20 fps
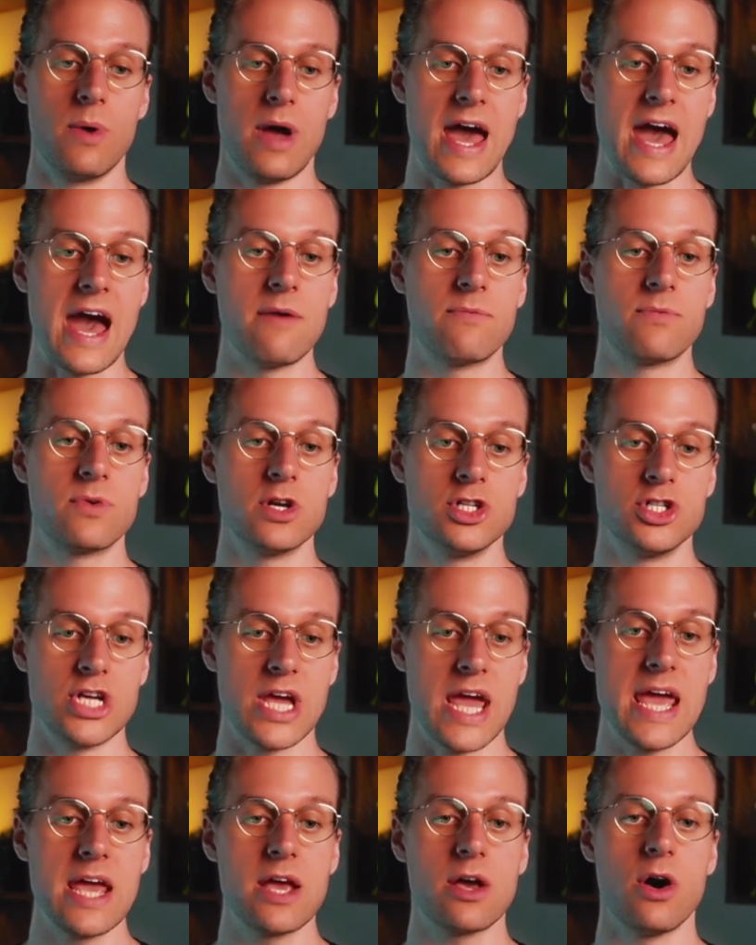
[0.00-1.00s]
average
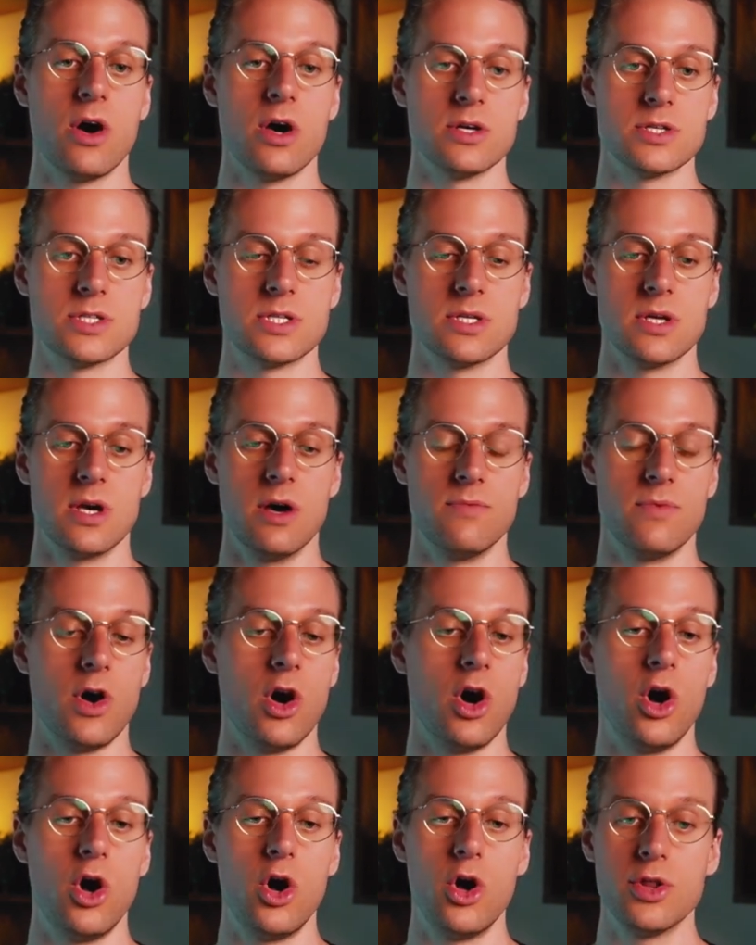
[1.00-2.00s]
ACoS of
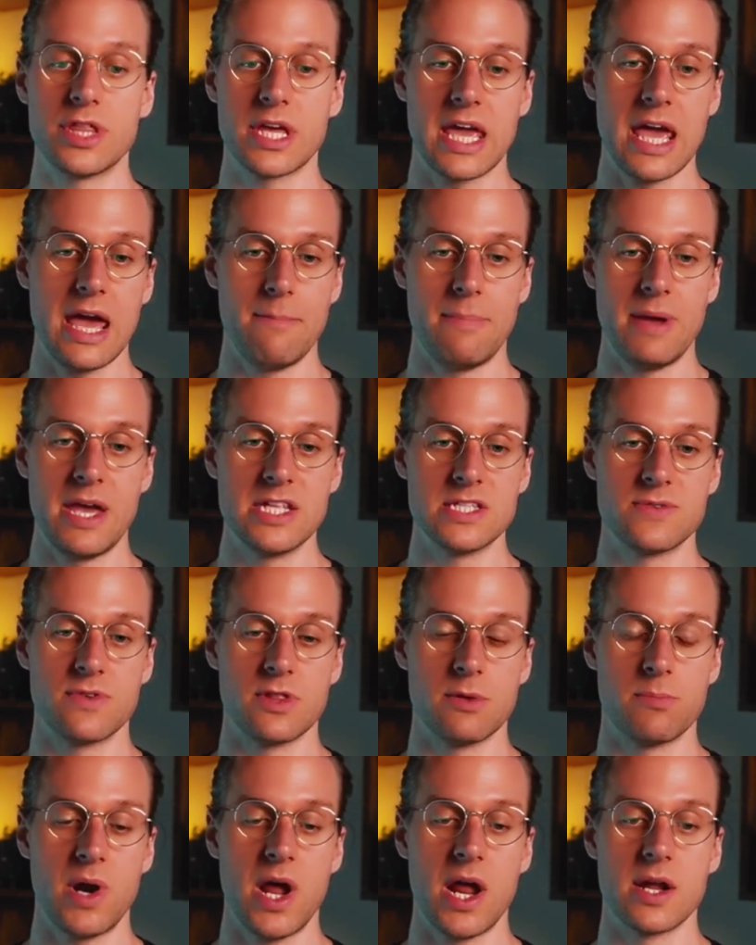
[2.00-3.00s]
all the campaigns for
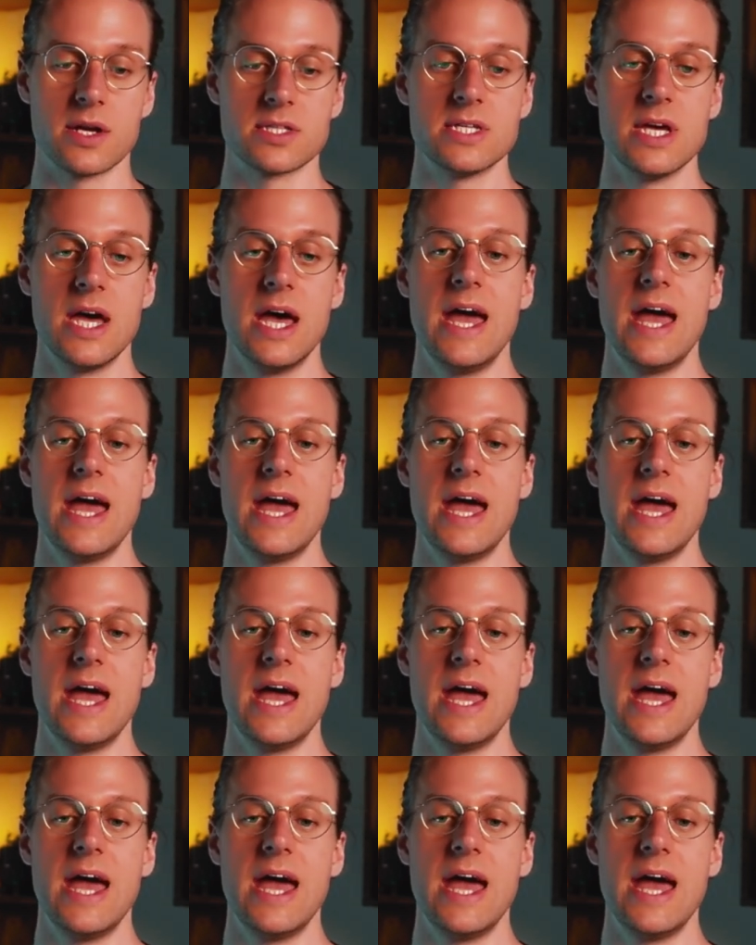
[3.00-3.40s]
the product